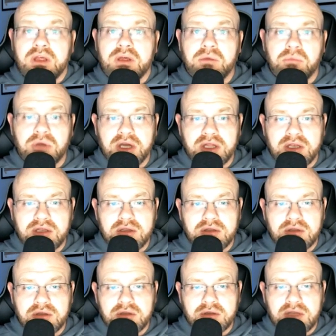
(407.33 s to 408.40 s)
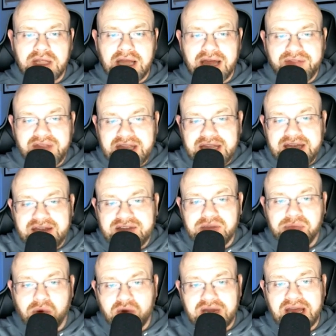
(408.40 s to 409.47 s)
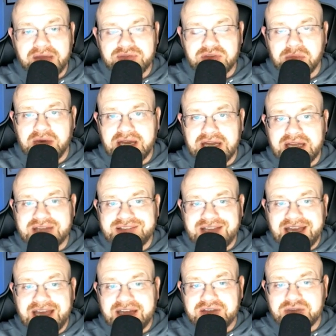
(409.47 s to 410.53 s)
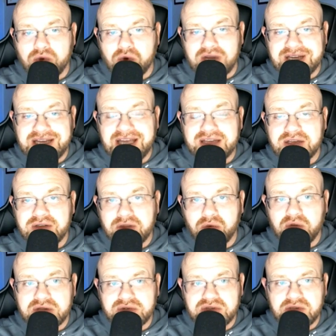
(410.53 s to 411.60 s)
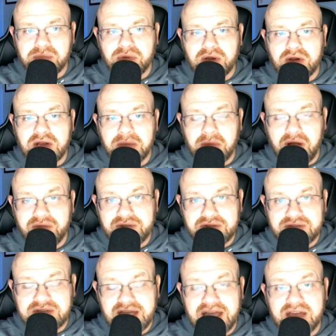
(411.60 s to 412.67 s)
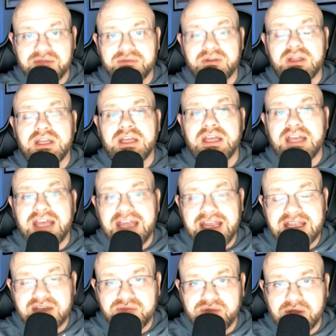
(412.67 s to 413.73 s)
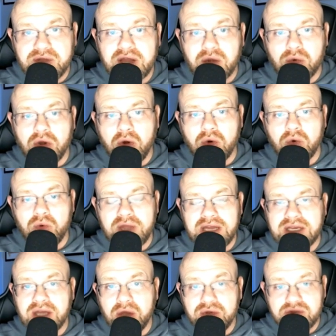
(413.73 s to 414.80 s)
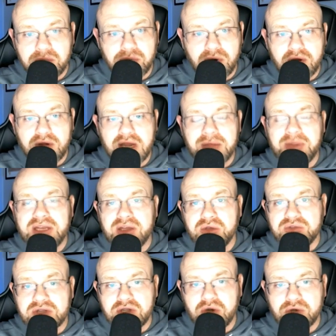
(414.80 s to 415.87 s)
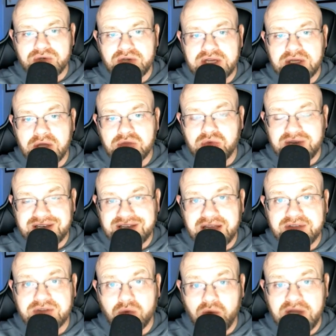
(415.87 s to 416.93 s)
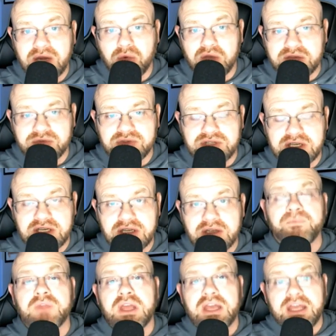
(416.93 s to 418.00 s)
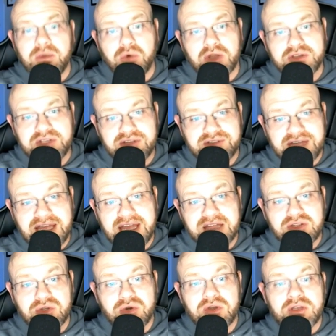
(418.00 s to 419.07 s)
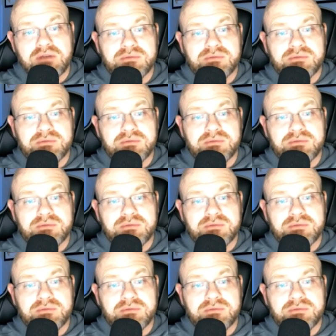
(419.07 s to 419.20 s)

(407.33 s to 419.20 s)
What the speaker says: But I think it is important to have somebody attached or connected to the West Virginia program on this staff. He can fill that role. He knows the program. He knows the culture. He knows what it takes to win at West Virginia. He watched his dad do it.